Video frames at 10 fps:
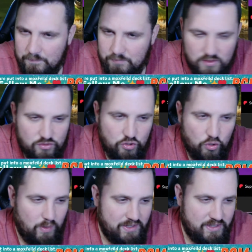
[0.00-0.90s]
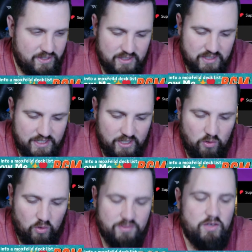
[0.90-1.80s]

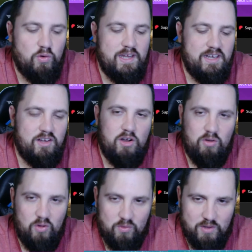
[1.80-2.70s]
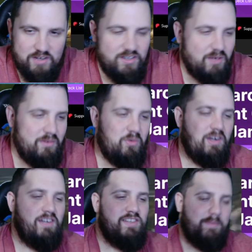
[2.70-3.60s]
Gearhulk, the Green Gearhulk. We're gonna
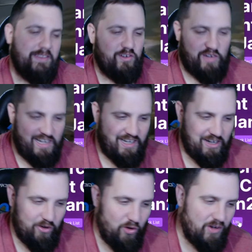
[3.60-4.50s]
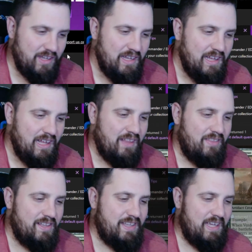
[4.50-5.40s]
talk about the Green Gearhulk.
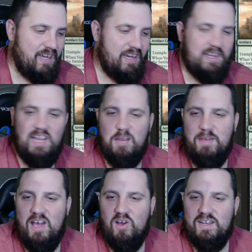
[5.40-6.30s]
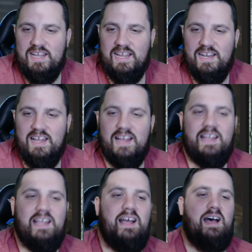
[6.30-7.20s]
This thing came out in
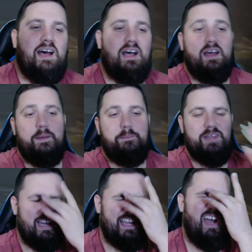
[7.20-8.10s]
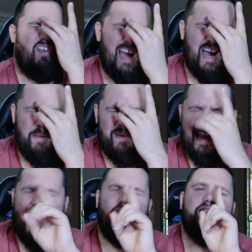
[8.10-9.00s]
not Kaldheim,
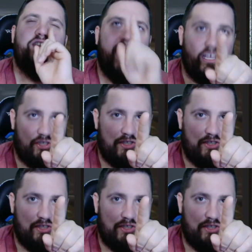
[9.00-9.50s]
Kaladesh.